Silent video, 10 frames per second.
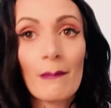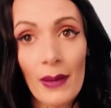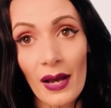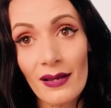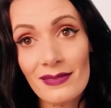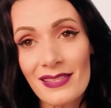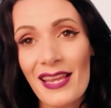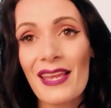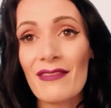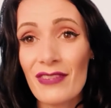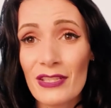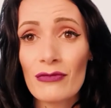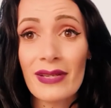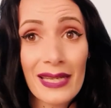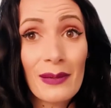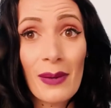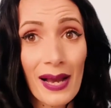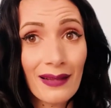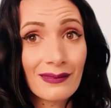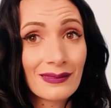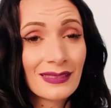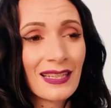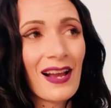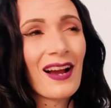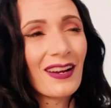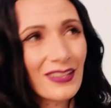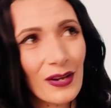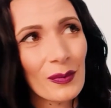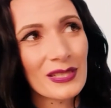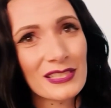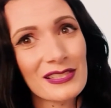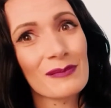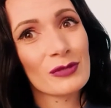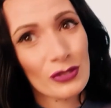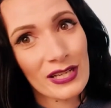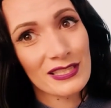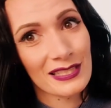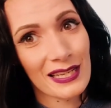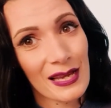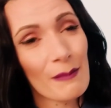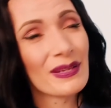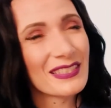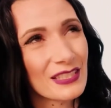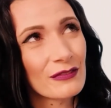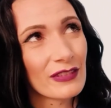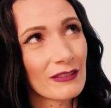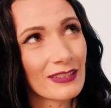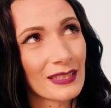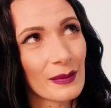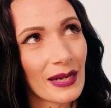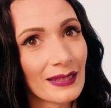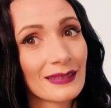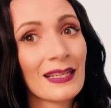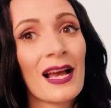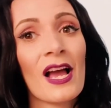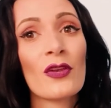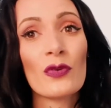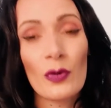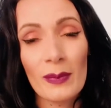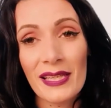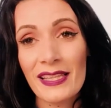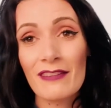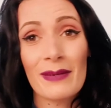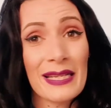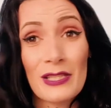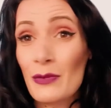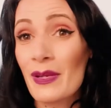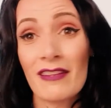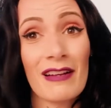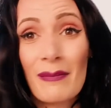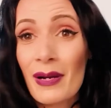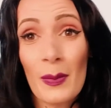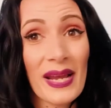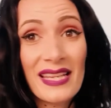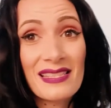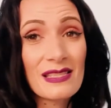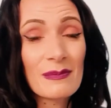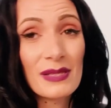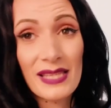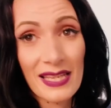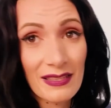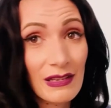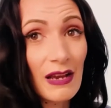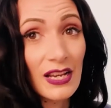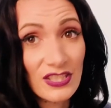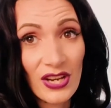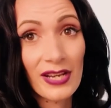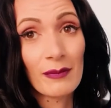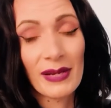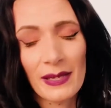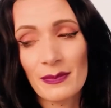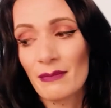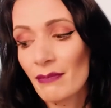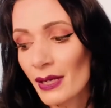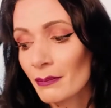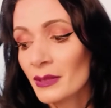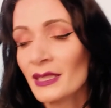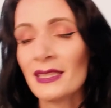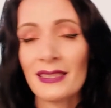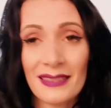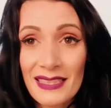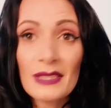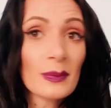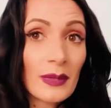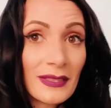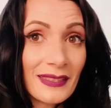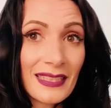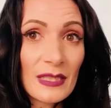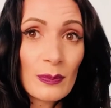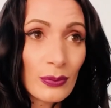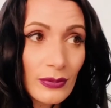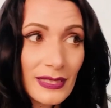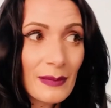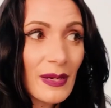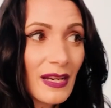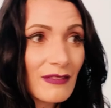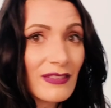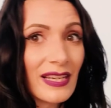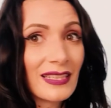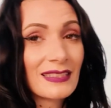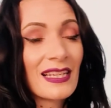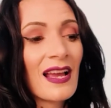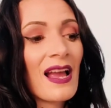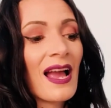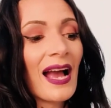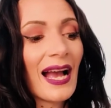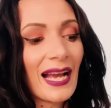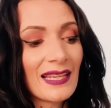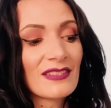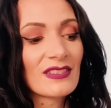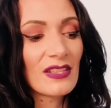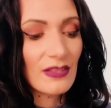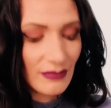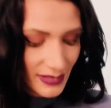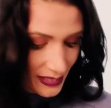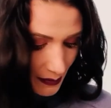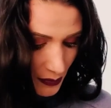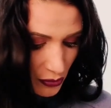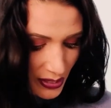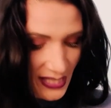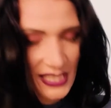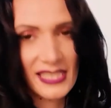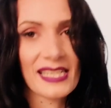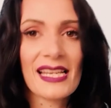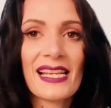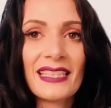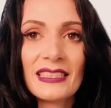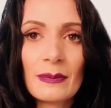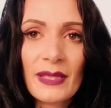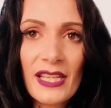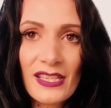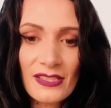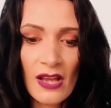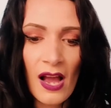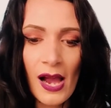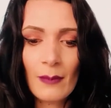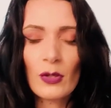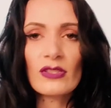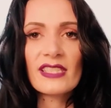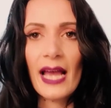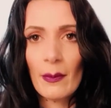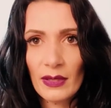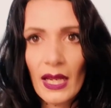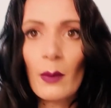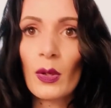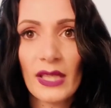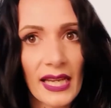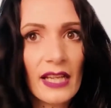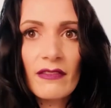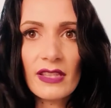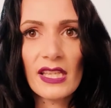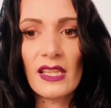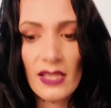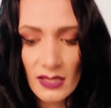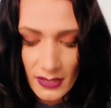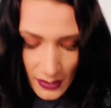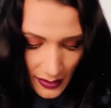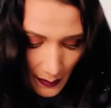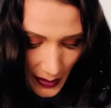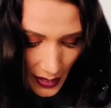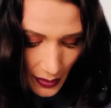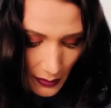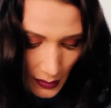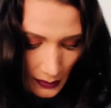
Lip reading: But it fits really well. I know I just said I'm stretching it, but it does fit really well. Normally they're way too big around my waist, but they are tight on my hips and bum. This one is pretty perfect. And the reason I'm stretching it is because I'm not sat with like one leg over the other, so there we go.